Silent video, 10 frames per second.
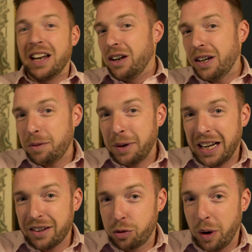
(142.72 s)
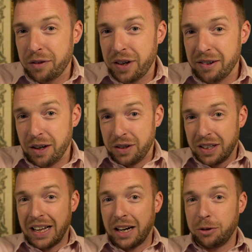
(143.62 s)
Look at the Macallan 12-year-old.
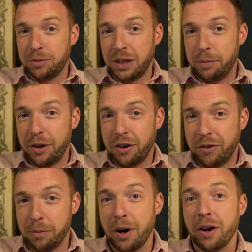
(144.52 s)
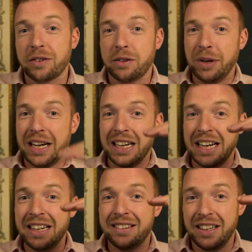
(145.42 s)
That comes in a beautiful box. The Macallan
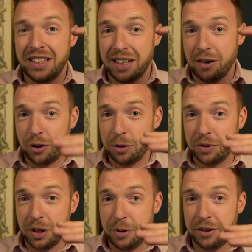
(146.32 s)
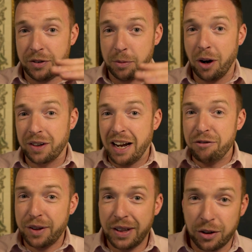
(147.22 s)
18-year-old comes in a beautiful box.
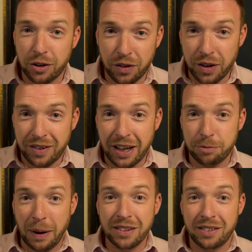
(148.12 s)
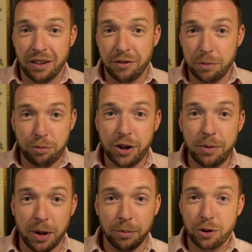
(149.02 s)
Everything that's expensive and
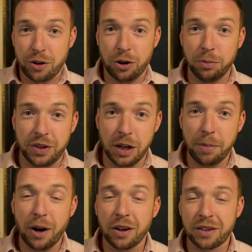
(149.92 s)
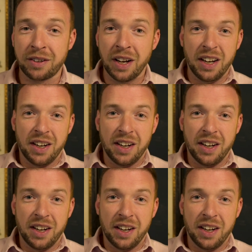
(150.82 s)
premium comes in a box.